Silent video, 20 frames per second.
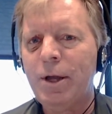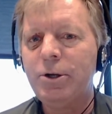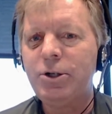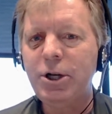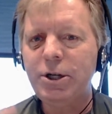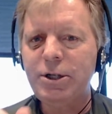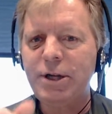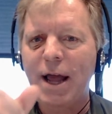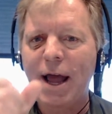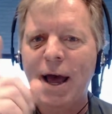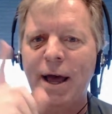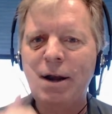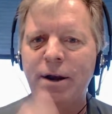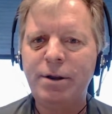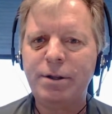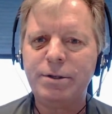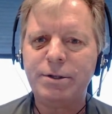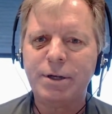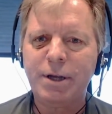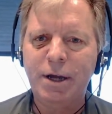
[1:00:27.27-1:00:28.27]
Just added
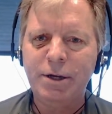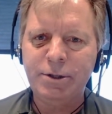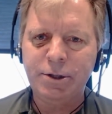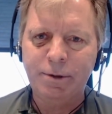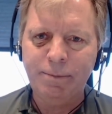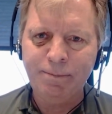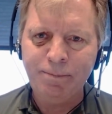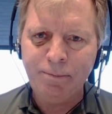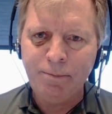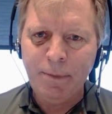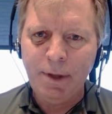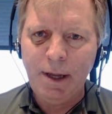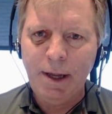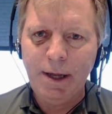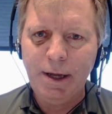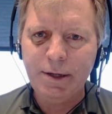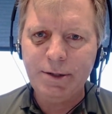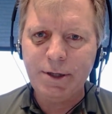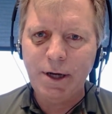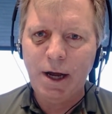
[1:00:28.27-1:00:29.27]
to the schedule
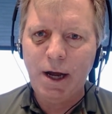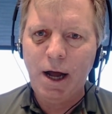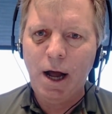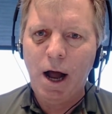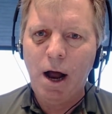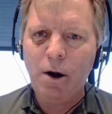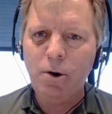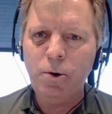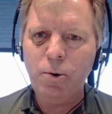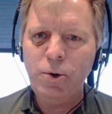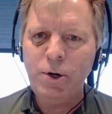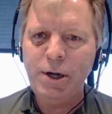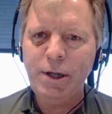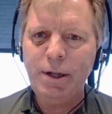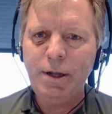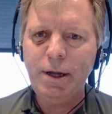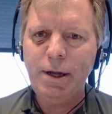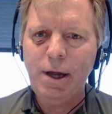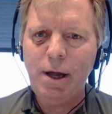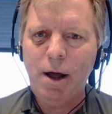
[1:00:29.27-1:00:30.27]
is
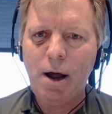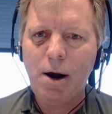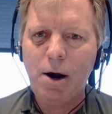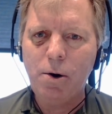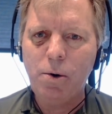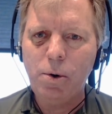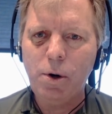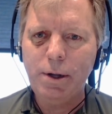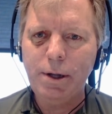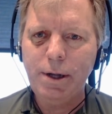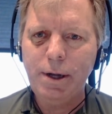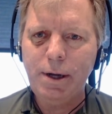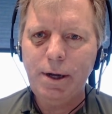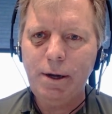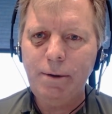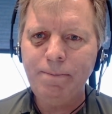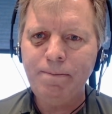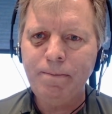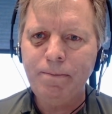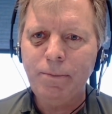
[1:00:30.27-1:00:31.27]
Aurelia,
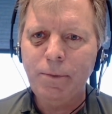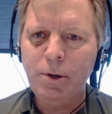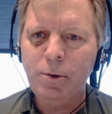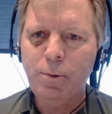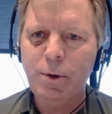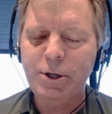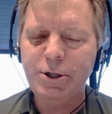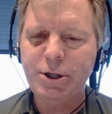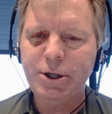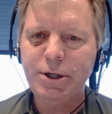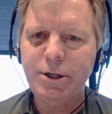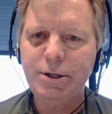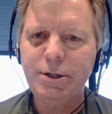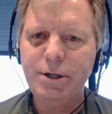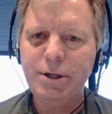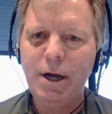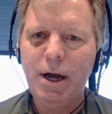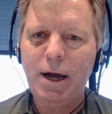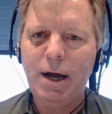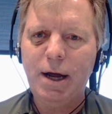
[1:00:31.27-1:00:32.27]
Aurelia, which
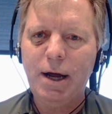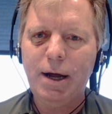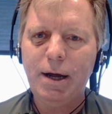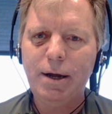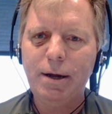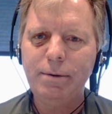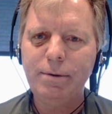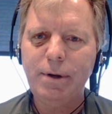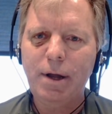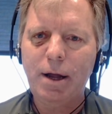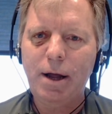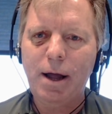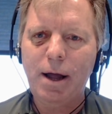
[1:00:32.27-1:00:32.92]
is uh,